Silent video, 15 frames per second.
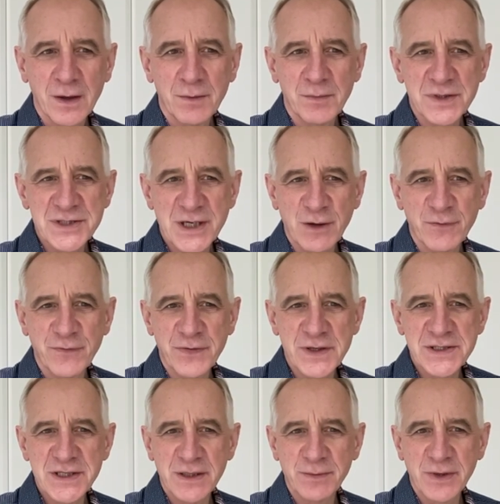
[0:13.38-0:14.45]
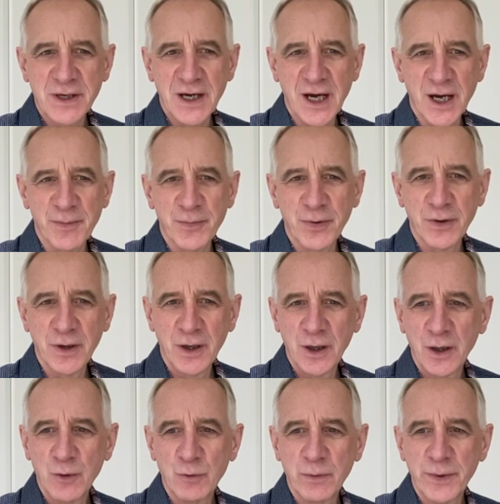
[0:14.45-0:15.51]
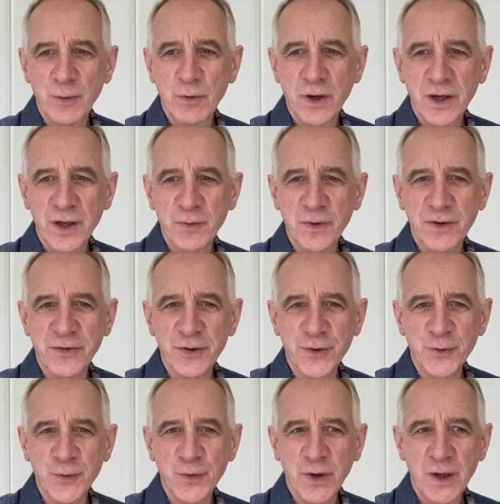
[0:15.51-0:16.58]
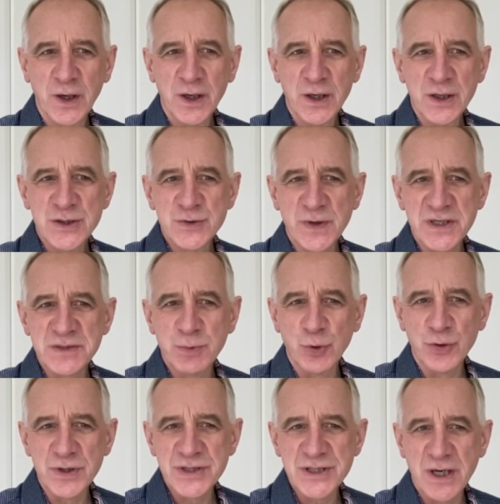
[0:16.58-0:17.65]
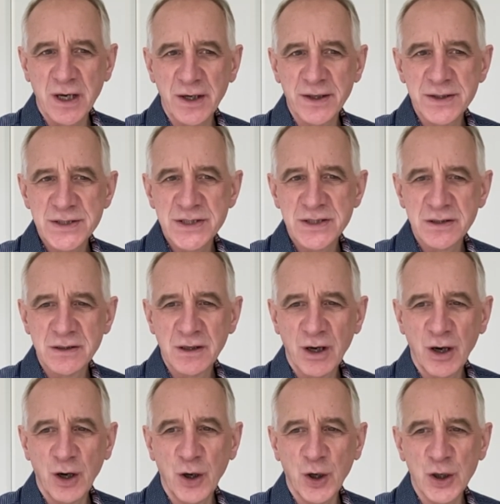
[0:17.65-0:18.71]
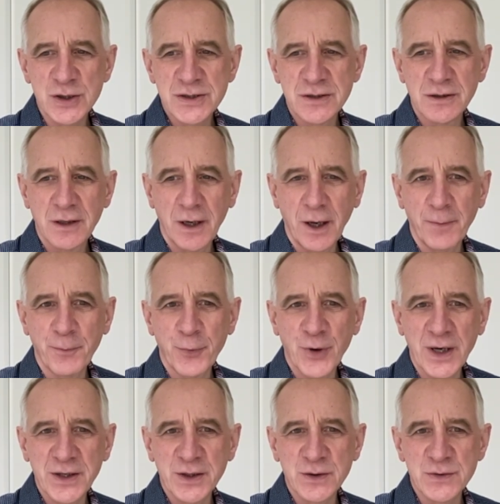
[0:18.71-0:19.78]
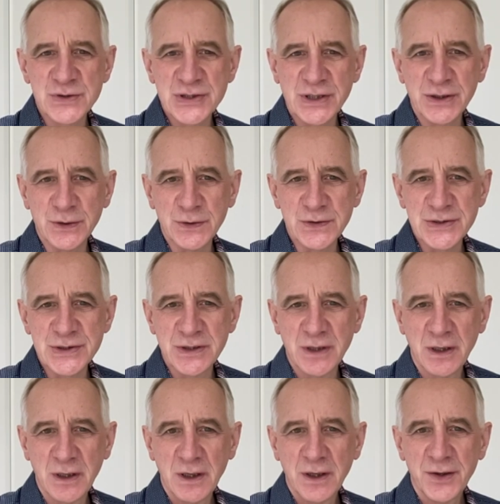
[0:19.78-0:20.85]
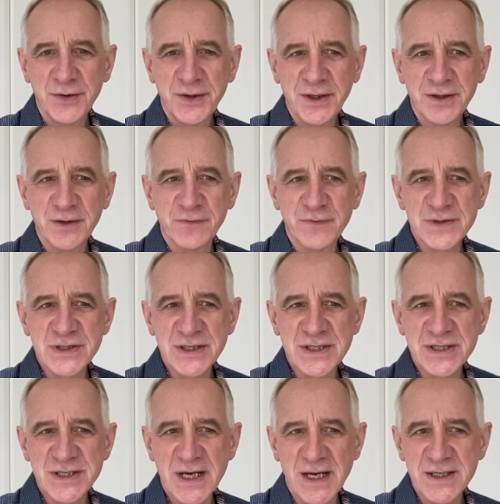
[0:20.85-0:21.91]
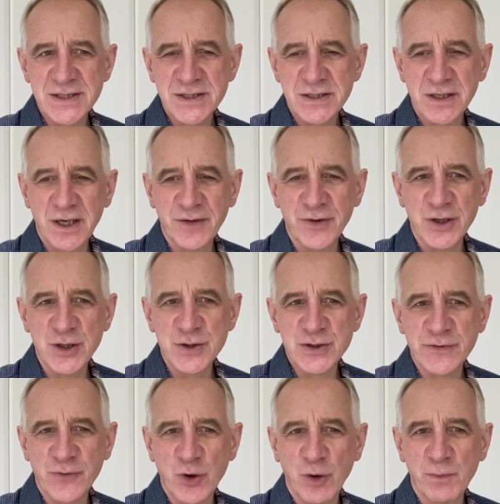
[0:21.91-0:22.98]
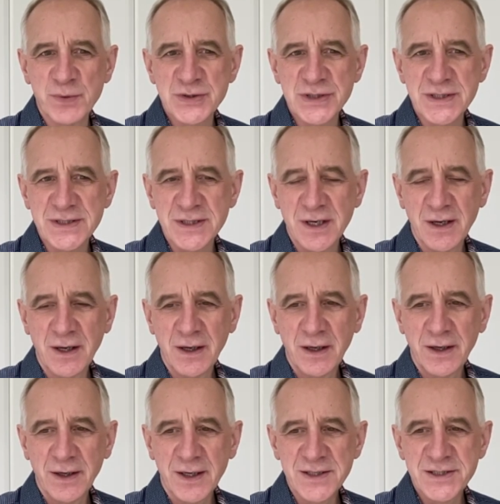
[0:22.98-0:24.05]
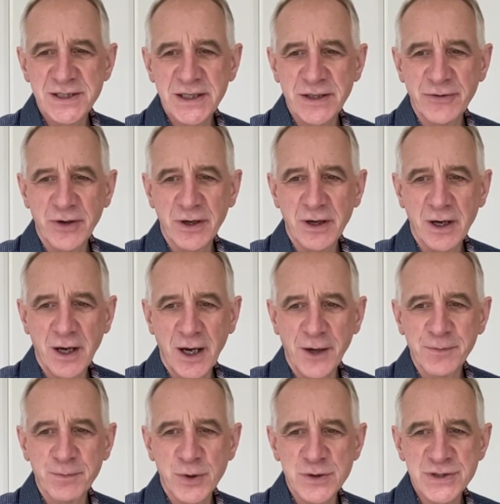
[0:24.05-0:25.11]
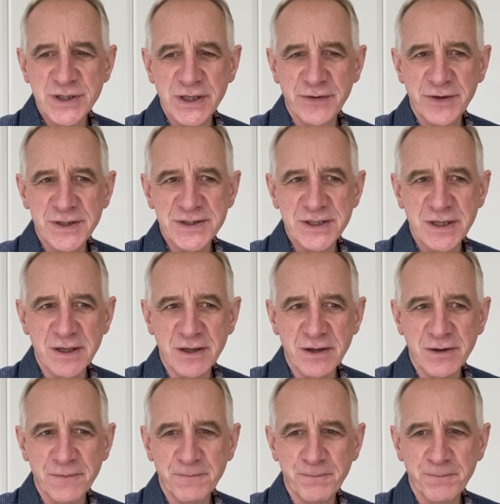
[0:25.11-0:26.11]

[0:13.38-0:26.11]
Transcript: Myself and the team at CAPP will be working with you to explore the science, art and practical skills needed for success in the use of composite in anterior and posterior teeth.